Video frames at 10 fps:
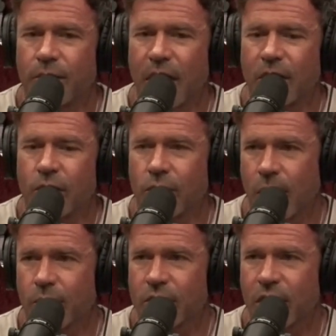and you're
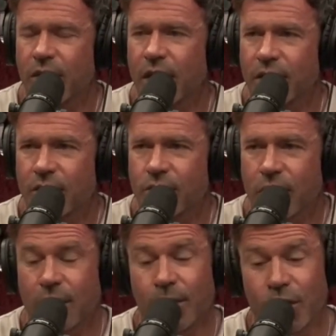representing that
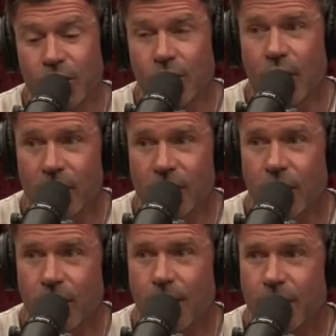district, but you're
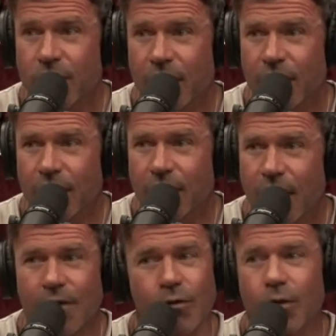also representing
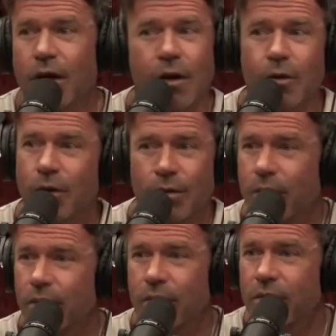every other
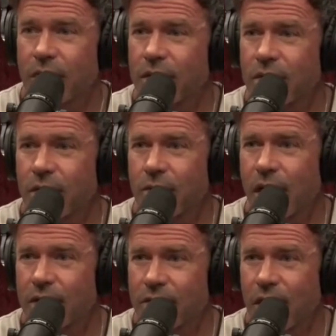citizen of the
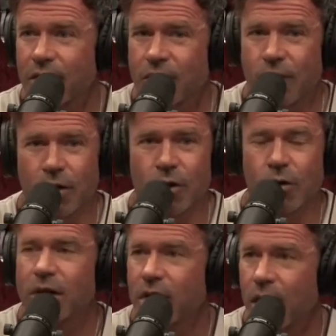United States. You're a
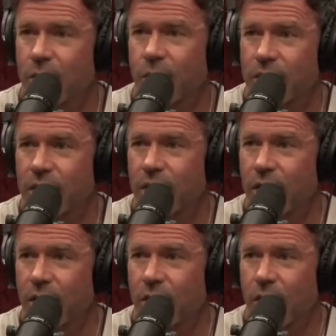U.S. congressperson,
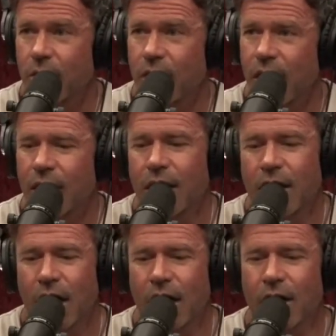okay?
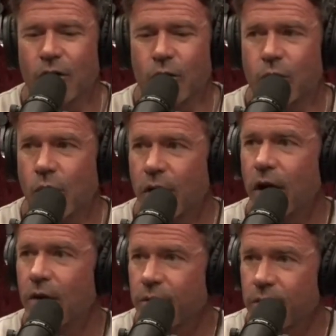And you swore an
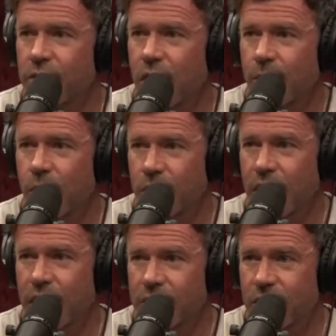oath to uphold the
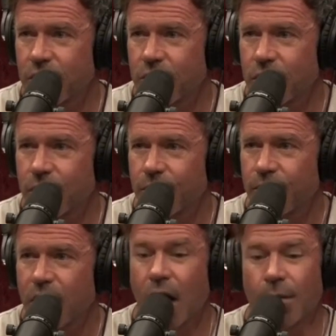Constitution
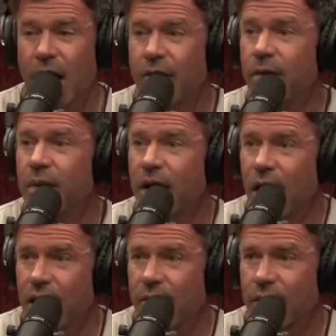above and
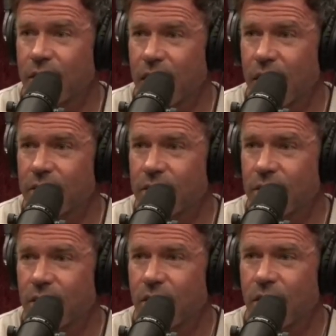beyond everything else.
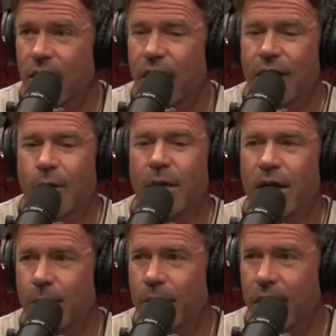And they're
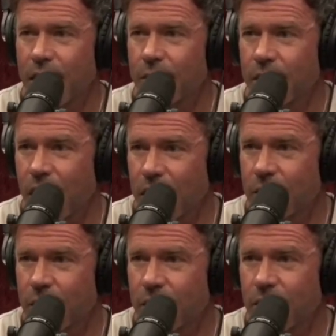manipulating the
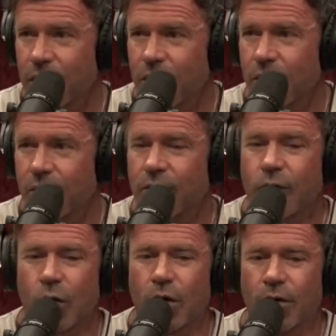document
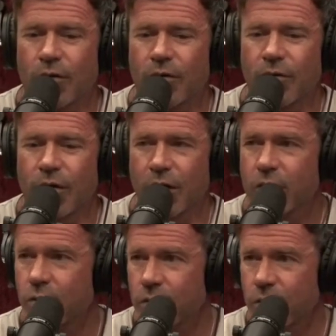for
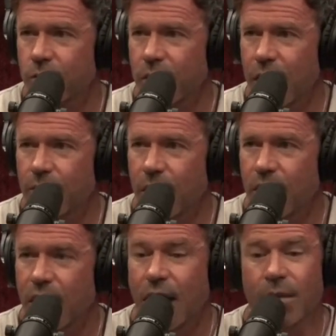very short-term game.
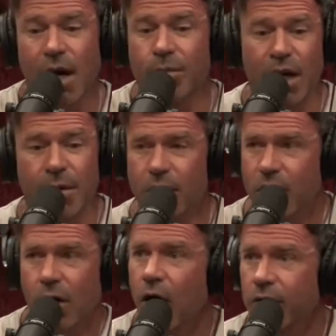And I'm not blaming,
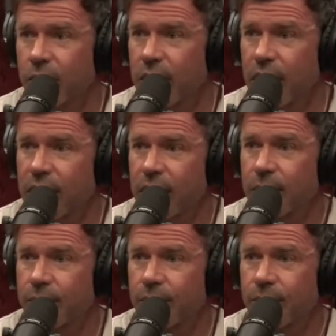they're all doing it.
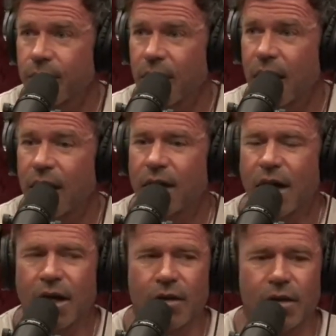
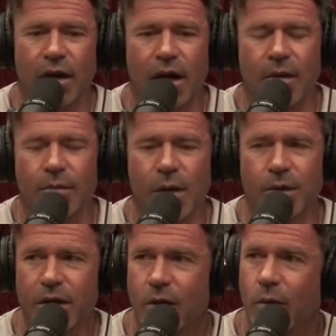And
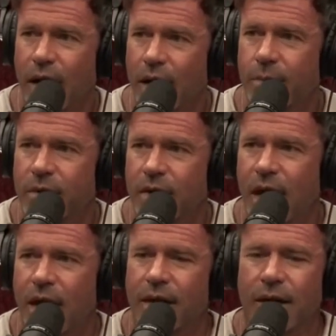people need to wake up to
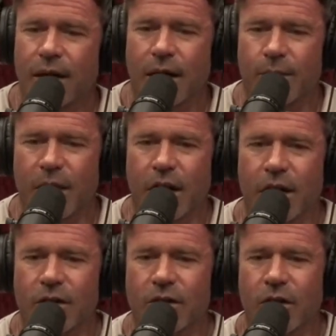that.
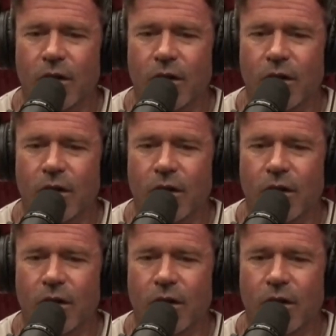Because